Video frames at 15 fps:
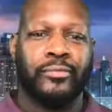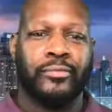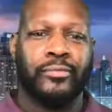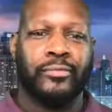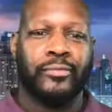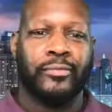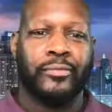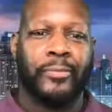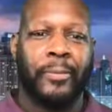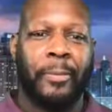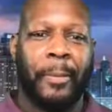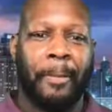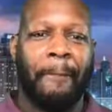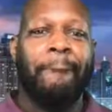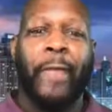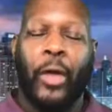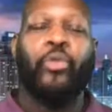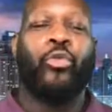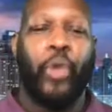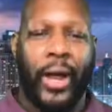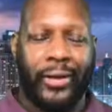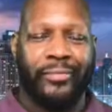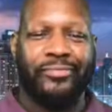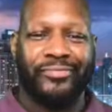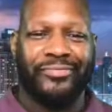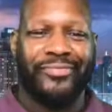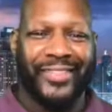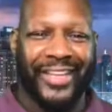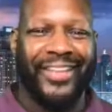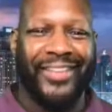but it's, the little
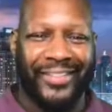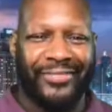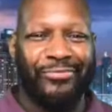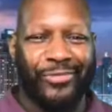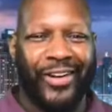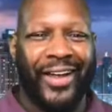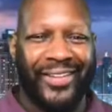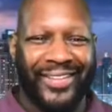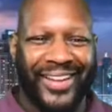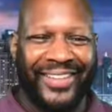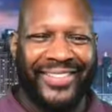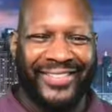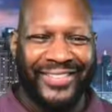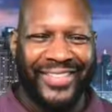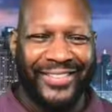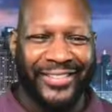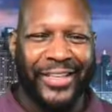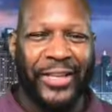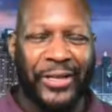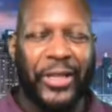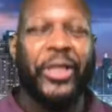kind of thank you section